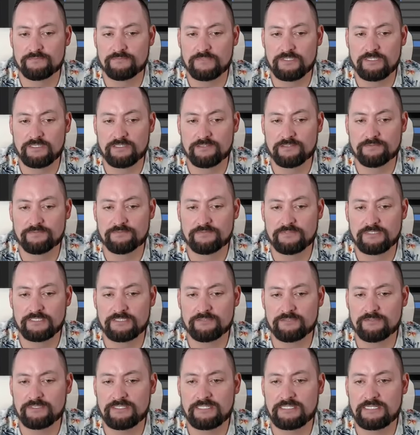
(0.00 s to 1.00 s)

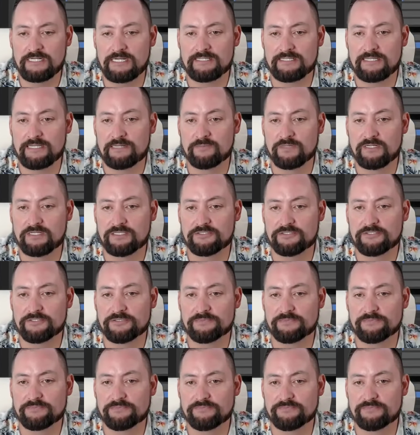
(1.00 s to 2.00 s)
it's really not that
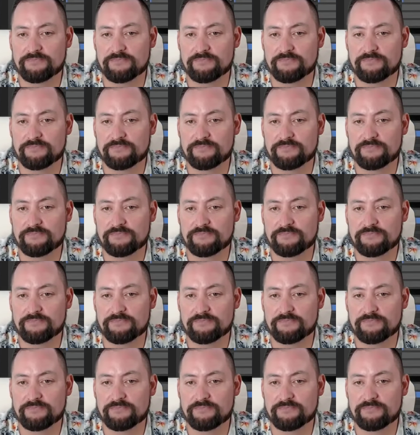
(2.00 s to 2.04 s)
much.